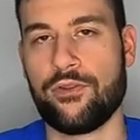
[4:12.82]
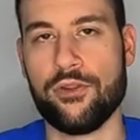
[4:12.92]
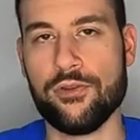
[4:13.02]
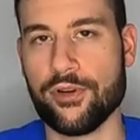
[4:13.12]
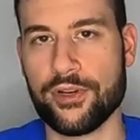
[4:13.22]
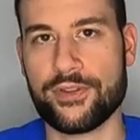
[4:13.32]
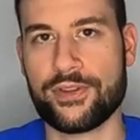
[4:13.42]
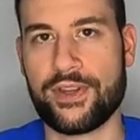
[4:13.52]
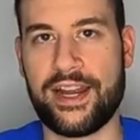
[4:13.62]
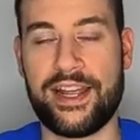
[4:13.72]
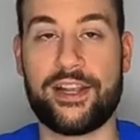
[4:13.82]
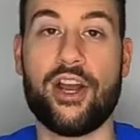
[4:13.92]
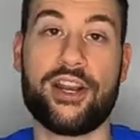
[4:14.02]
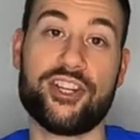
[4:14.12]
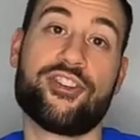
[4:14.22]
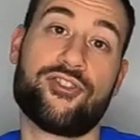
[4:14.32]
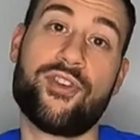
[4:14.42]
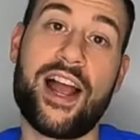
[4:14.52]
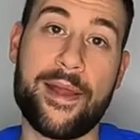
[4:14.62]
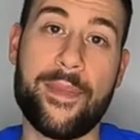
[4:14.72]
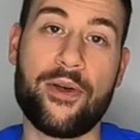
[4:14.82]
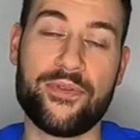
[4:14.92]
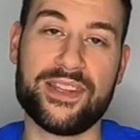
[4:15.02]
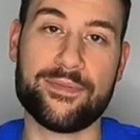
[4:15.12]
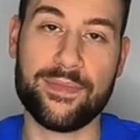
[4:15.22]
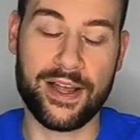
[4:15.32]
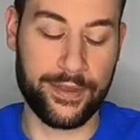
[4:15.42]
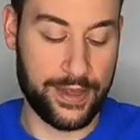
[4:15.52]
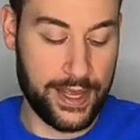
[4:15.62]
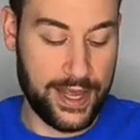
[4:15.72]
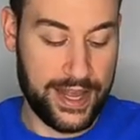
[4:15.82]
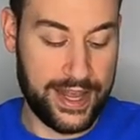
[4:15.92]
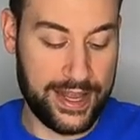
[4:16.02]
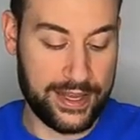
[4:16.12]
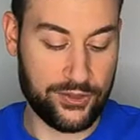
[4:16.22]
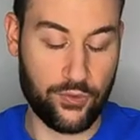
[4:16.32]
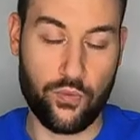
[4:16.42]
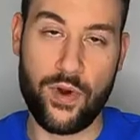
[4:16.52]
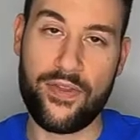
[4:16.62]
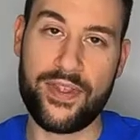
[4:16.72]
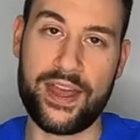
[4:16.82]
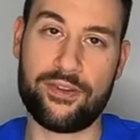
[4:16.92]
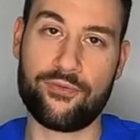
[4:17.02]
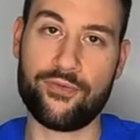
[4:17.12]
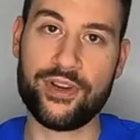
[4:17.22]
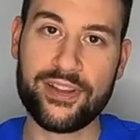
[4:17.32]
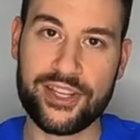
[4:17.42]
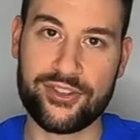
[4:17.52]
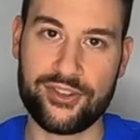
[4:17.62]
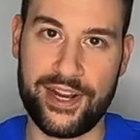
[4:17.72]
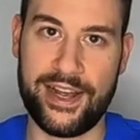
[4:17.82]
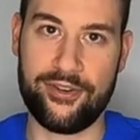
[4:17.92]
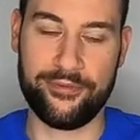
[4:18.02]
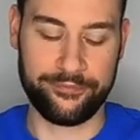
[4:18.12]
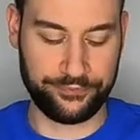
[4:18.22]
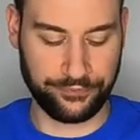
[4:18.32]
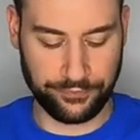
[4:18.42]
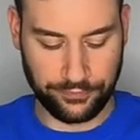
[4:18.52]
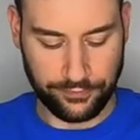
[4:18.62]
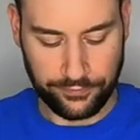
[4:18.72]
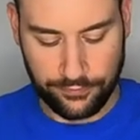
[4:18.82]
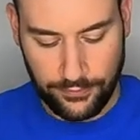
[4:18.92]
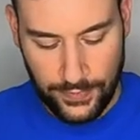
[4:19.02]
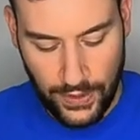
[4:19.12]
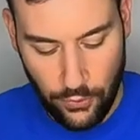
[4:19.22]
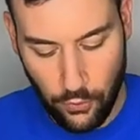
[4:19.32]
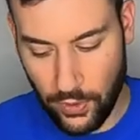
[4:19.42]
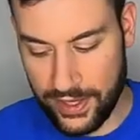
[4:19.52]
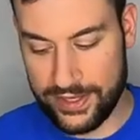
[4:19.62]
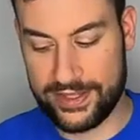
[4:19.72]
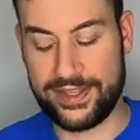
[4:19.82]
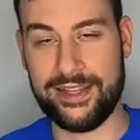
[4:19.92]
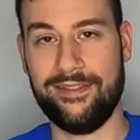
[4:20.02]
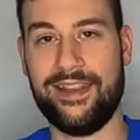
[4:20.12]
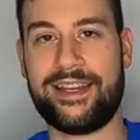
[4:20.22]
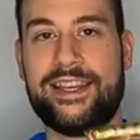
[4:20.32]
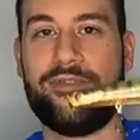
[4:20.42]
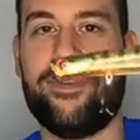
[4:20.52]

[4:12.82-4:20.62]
lures, and I got a chance to try them out this month, and one that really stood out was the Lucky